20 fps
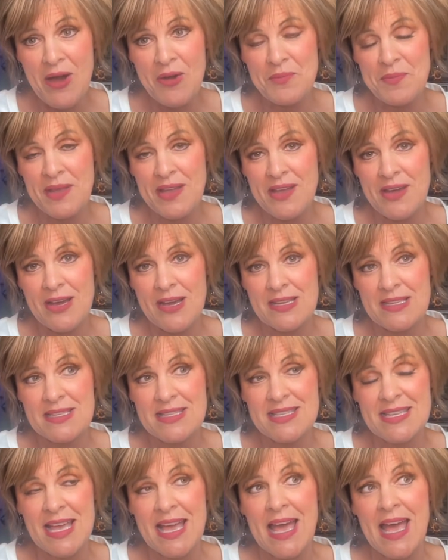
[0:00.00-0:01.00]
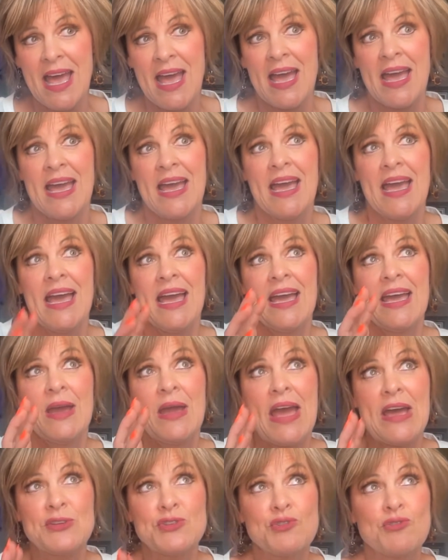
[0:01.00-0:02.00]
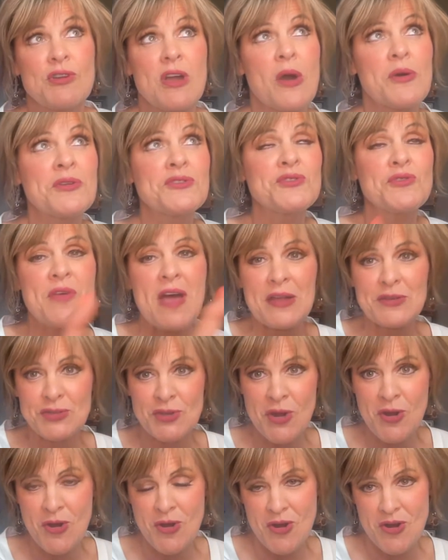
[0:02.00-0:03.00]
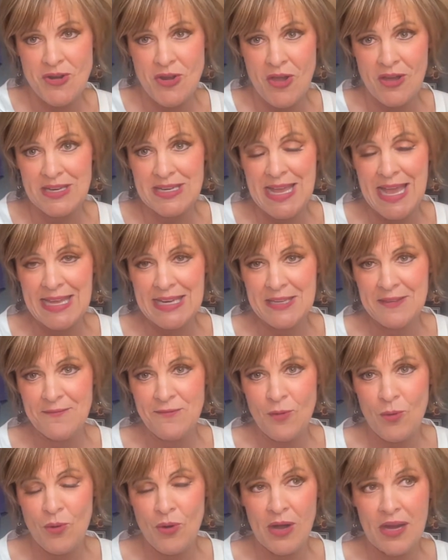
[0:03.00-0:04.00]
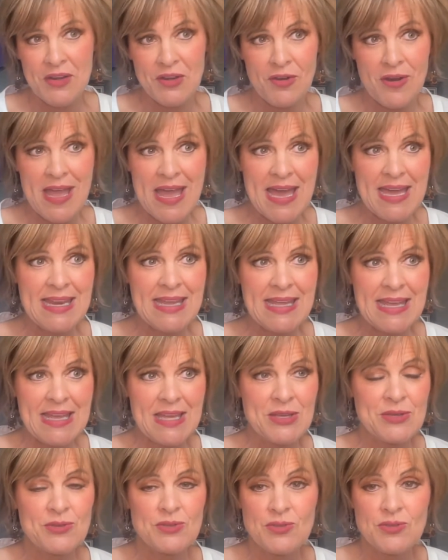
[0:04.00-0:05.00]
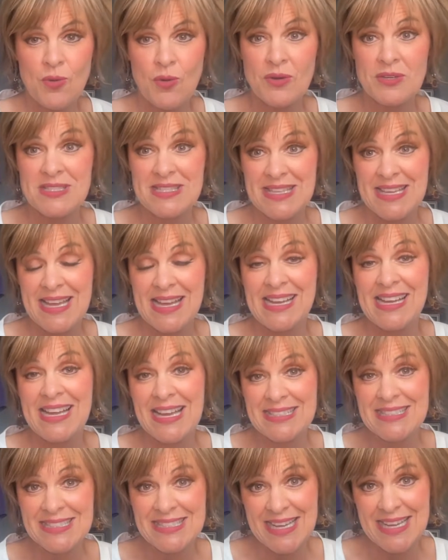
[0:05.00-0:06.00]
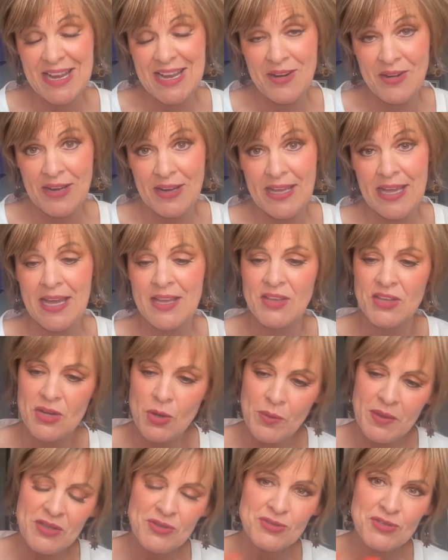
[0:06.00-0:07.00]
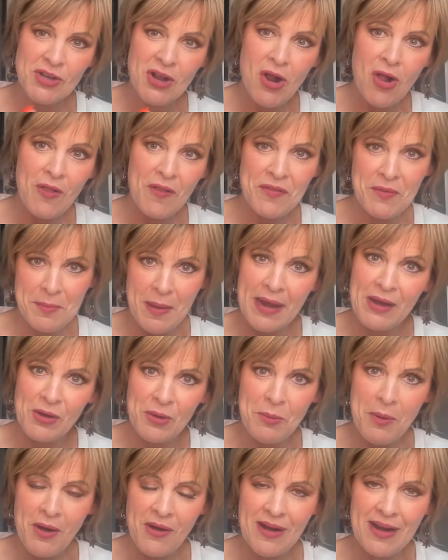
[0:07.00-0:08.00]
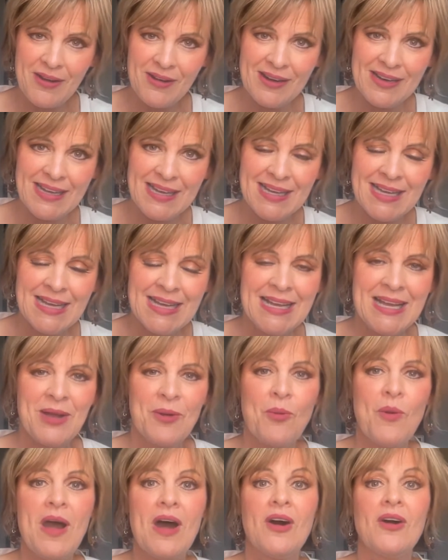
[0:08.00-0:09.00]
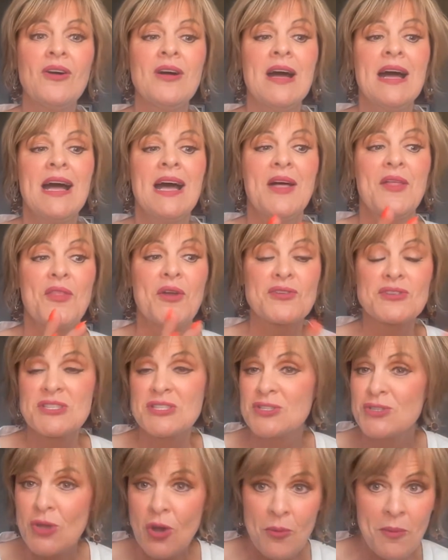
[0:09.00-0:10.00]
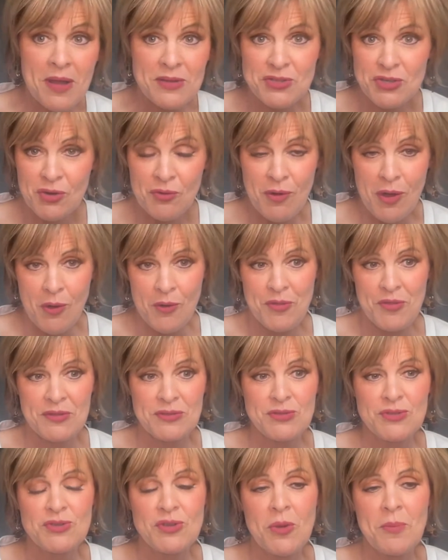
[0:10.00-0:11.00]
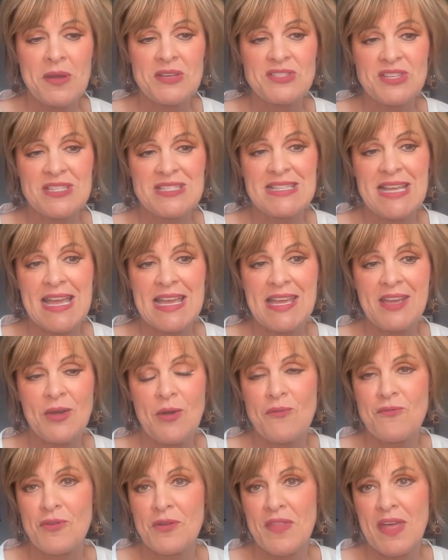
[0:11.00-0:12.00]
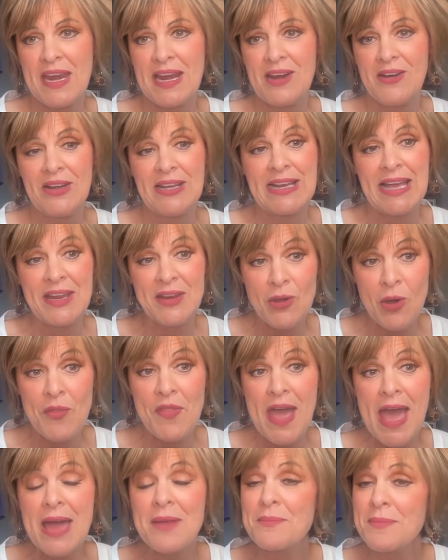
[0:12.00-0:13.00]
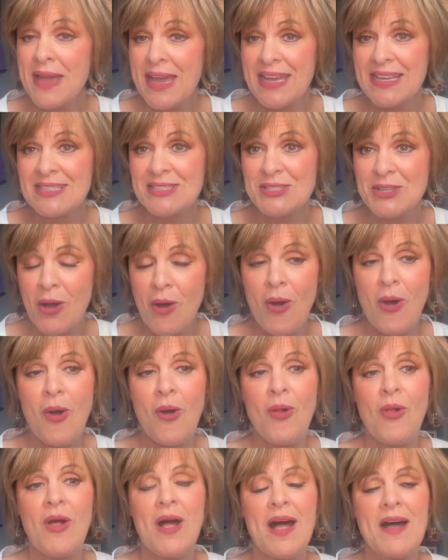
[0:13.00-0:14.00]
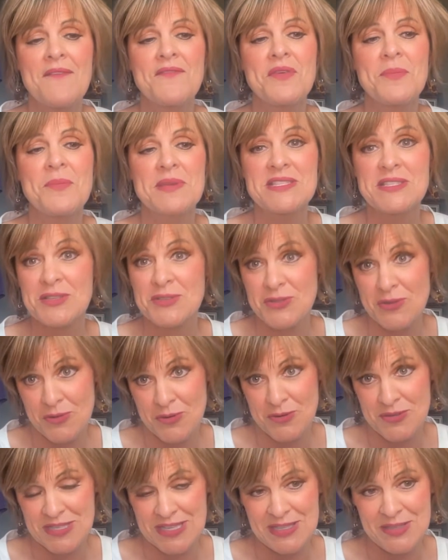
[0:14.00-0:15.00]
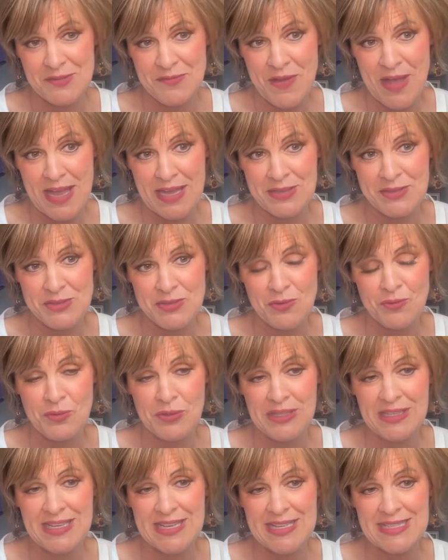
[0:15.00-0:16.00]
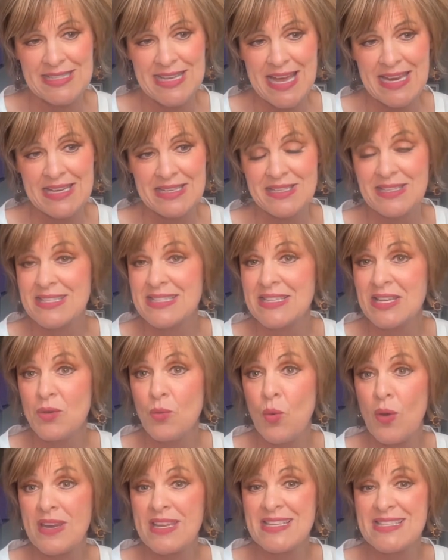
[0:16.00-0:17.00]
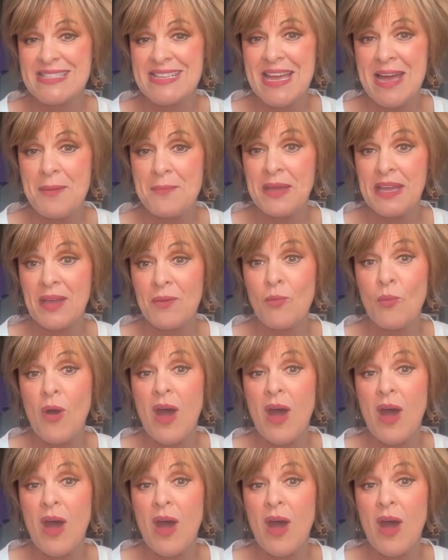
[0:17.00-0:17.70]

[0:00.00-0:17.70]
out because as you go to do that turn on 94 and you're heading in towards the Augusta area, you know, we used to call it the biker bar area. Well, there's so much growth and so much that's taking over in that area. And I know that makes all of the business owners in Defiance really excited to see what is coming. And